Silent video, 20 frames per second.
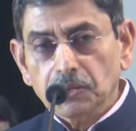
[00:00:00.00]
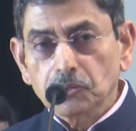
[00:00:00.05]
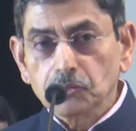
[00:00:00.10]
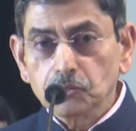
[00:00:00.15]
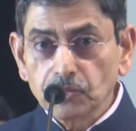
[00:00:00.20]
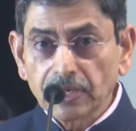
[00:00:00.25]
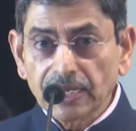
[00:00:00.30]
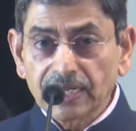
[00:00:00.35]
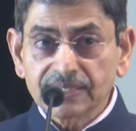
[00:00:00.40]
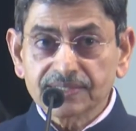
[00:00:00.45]

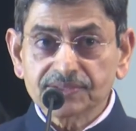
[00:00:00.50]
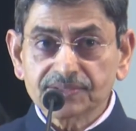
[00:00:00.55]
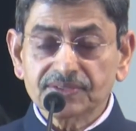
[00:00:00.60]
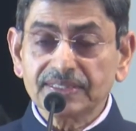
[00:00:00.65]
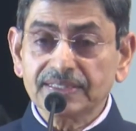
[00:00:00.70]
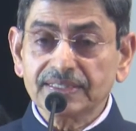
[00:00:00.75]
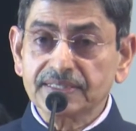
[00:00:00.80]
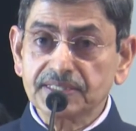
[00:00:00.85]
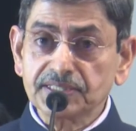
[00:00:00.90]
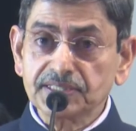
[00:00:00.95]
who has
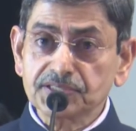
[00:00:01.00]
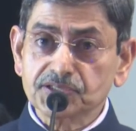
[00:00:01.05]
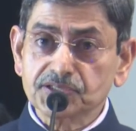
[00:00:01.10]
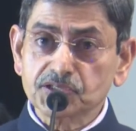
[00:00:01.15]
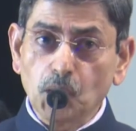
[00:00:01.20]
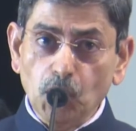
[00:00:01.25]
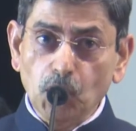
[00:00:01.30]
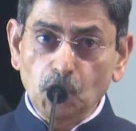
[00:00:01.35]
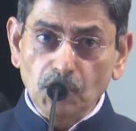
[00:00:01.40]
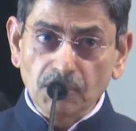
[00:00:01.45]

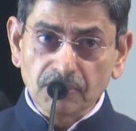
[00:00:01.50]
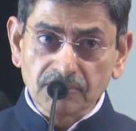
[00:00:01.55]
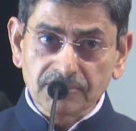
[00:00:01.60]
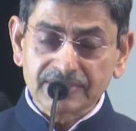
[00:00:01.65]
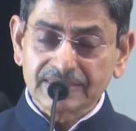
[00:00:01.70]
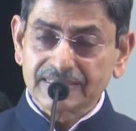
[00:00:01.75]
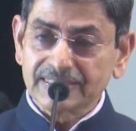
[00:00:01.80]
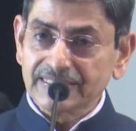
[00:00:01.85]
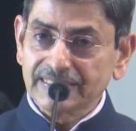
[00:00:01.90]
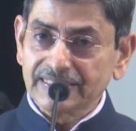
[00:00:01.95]

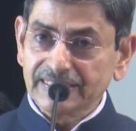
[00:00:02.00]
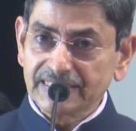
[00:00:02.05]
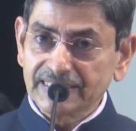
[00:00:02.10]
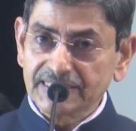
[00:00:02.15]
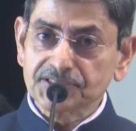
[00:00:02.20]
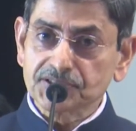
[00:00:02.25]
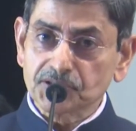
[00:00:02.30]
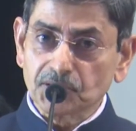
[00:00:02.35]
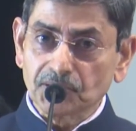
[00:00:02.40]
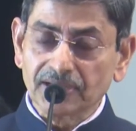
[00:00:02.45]
dissolved
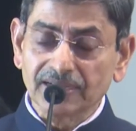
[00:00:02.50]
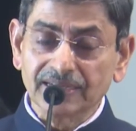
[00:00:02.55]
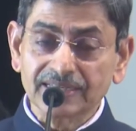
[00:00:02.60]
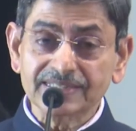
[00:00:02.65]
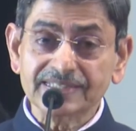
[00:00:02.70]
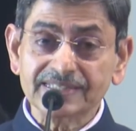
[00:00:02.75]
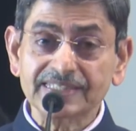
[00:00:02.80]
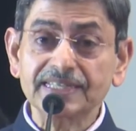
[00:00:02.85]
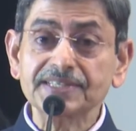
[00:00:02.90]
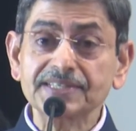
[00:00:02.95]
his or
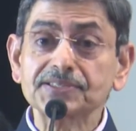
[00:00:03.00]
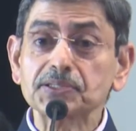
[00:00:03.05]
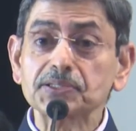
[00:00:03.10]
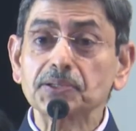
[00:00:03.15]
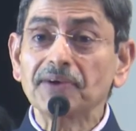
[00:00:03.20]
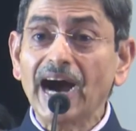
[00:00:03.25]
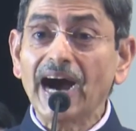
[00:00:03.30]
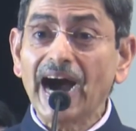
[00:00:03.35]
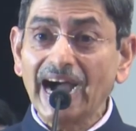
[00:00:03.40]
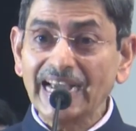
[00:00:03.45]
her sense
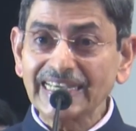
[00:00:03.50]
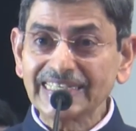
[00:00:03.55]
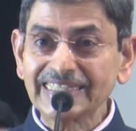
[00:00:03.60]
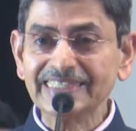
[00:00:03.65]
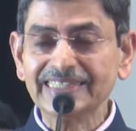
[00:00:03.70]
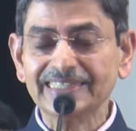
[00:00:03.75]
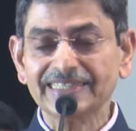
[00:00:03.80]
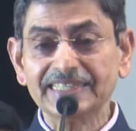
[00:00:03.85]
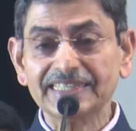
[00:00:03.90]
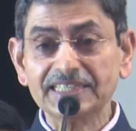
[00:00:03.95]
of I,
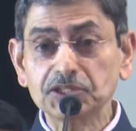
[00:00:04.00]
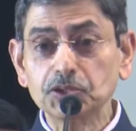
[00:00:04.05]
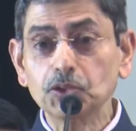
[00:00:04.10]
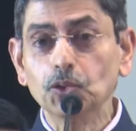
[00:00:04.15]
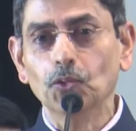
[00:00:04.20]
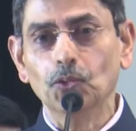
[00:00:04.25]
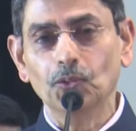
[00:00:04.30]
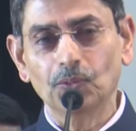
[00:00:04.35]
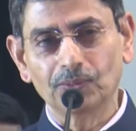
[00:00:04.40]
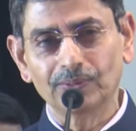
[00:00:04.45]

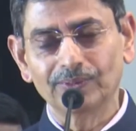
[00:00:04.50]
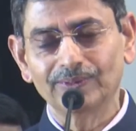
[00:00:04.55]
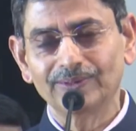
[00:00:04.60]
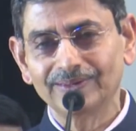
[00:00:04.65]
ego,